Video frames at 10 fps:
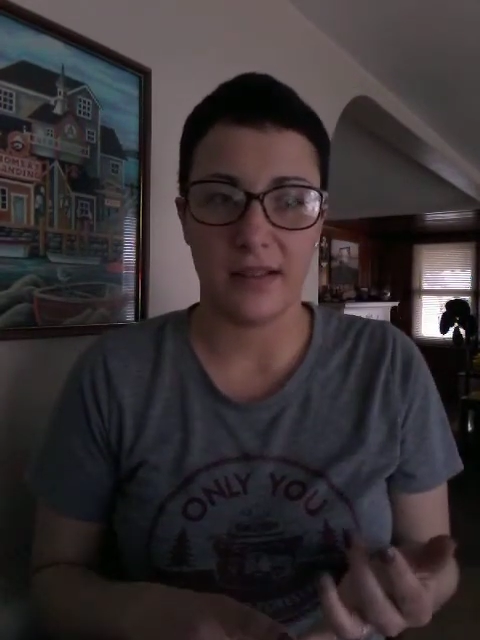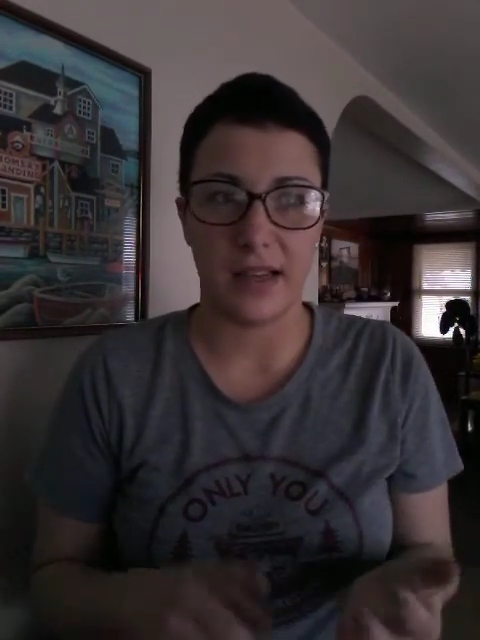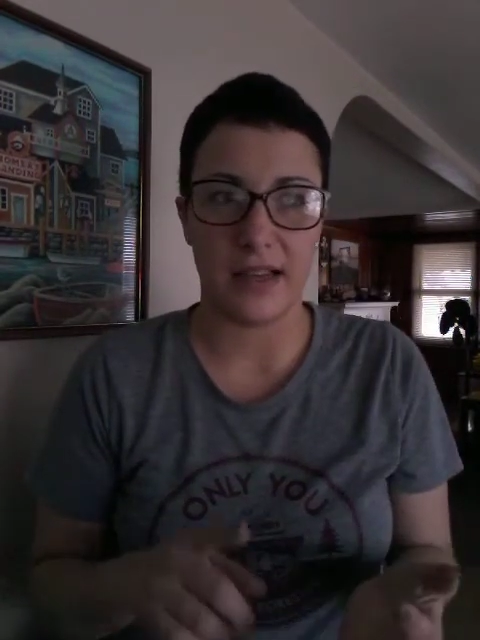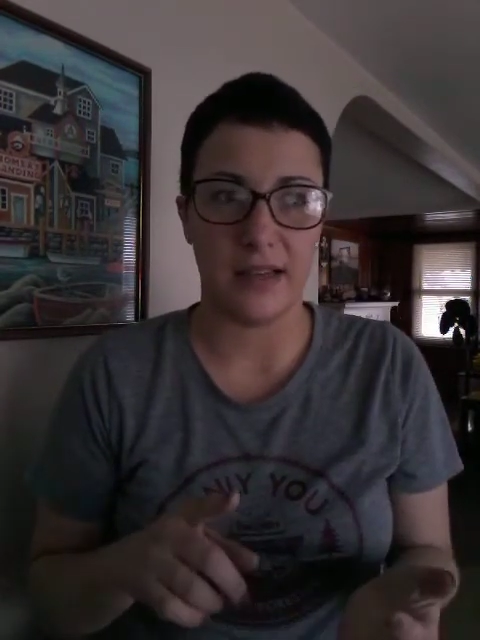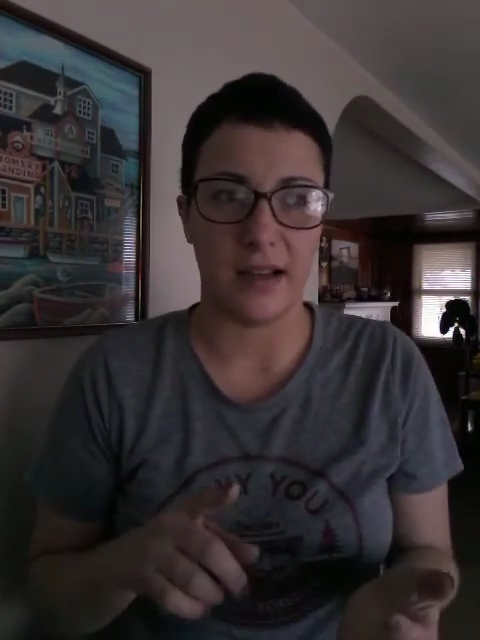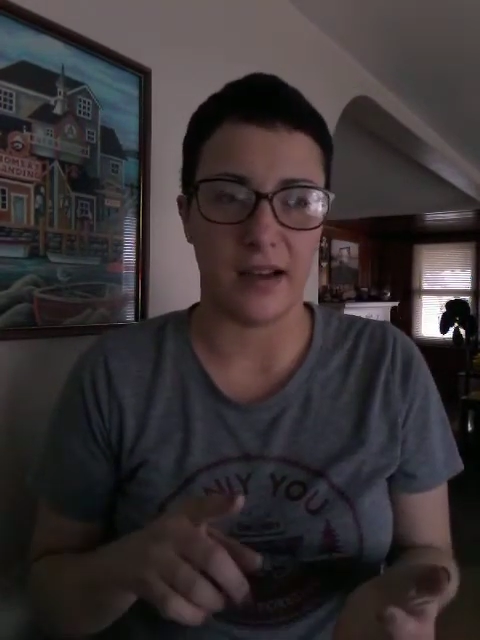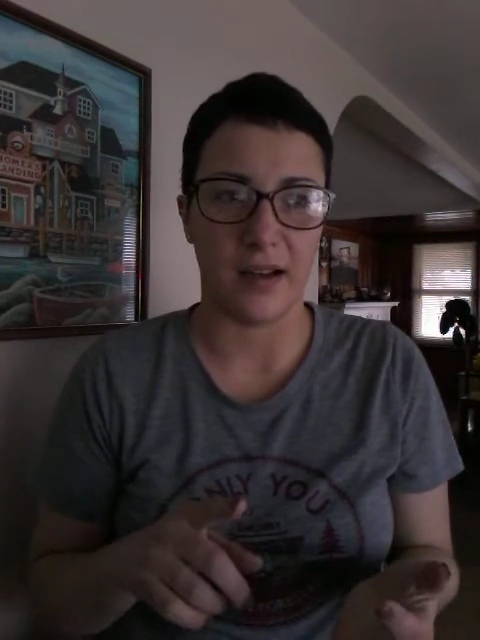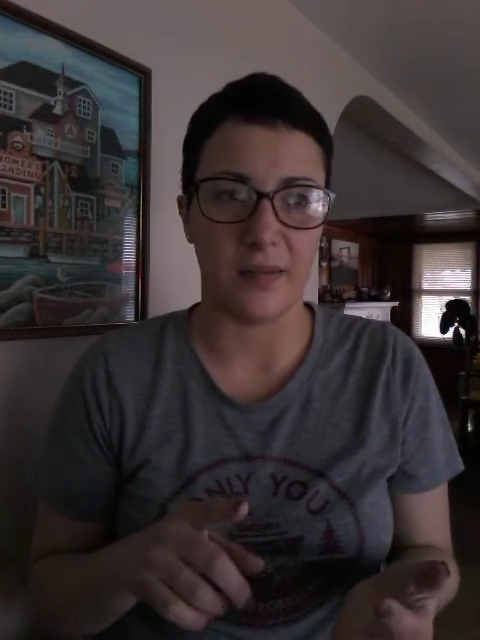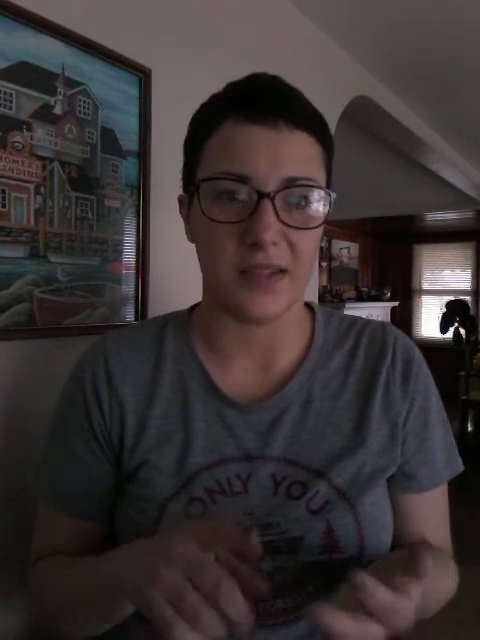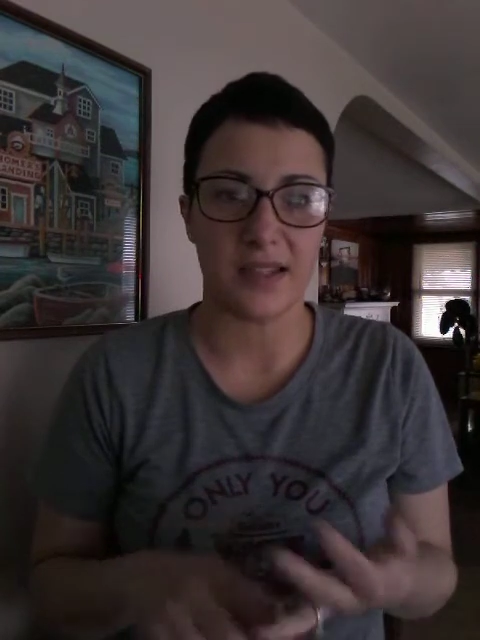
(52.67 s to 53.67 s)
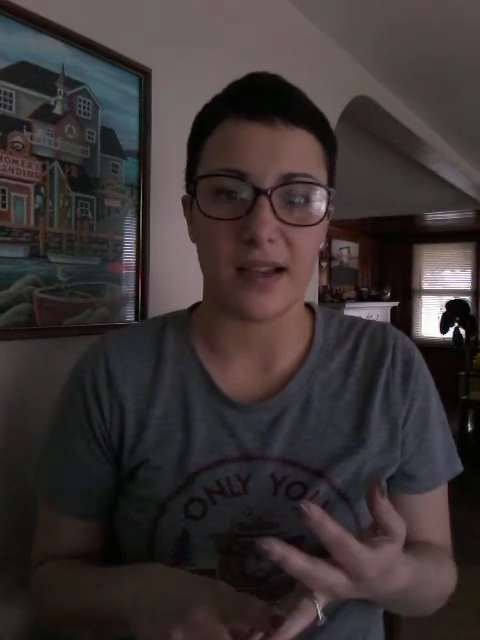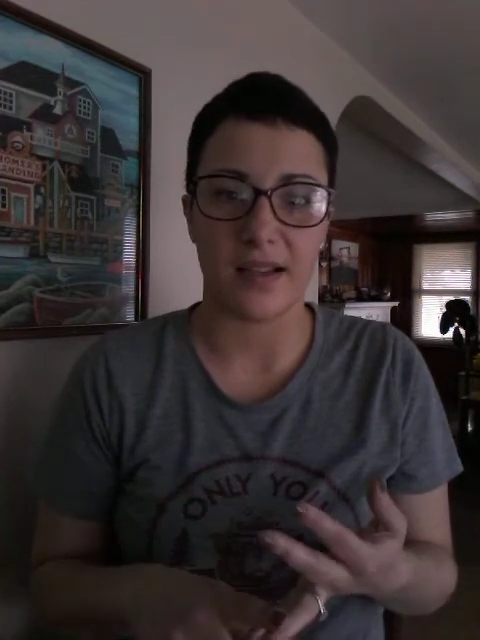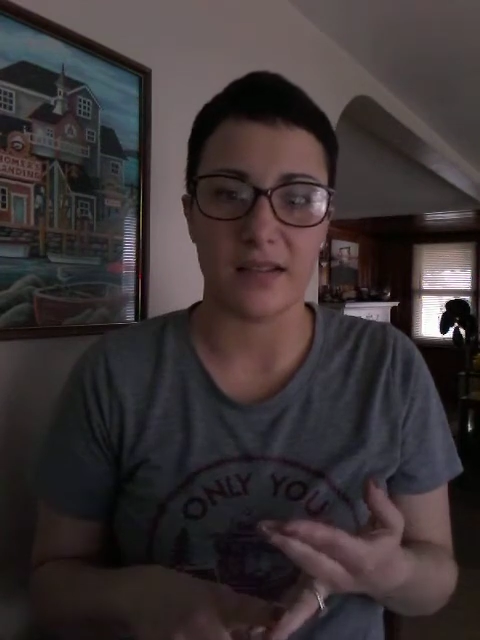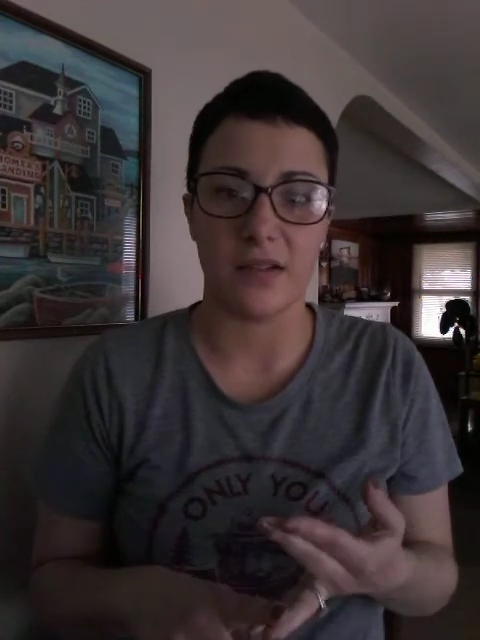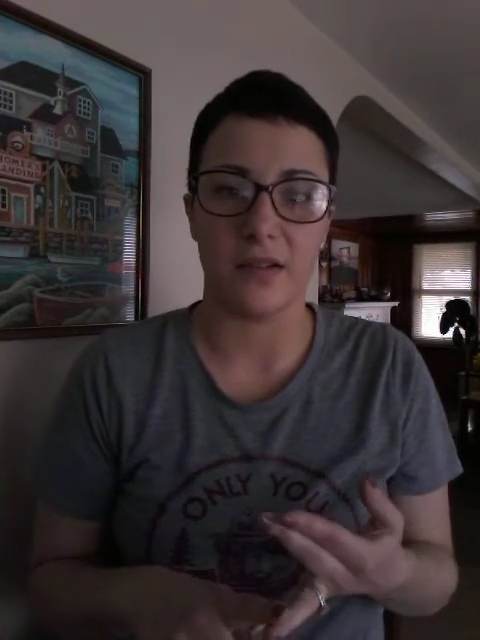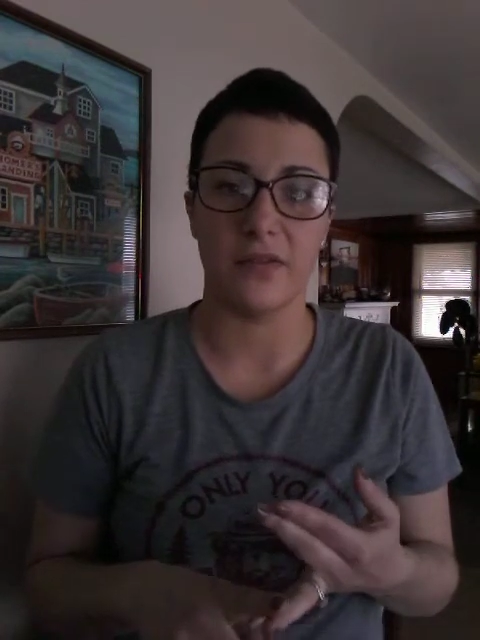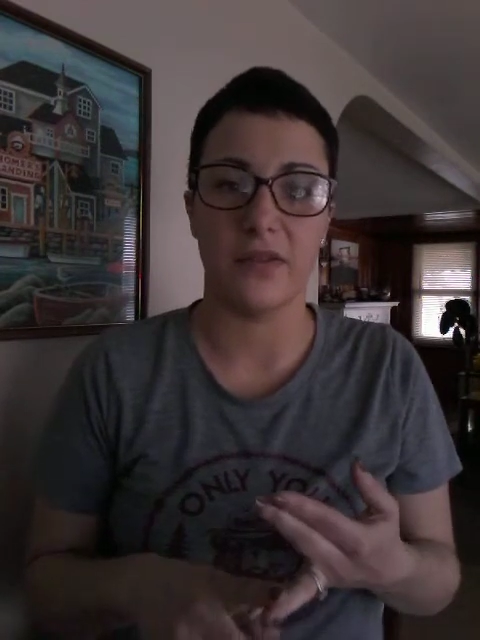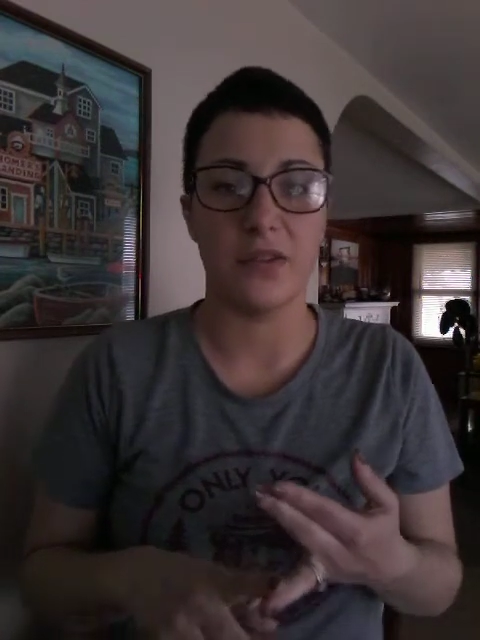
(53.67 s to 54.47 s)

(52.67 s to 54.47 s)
in the size of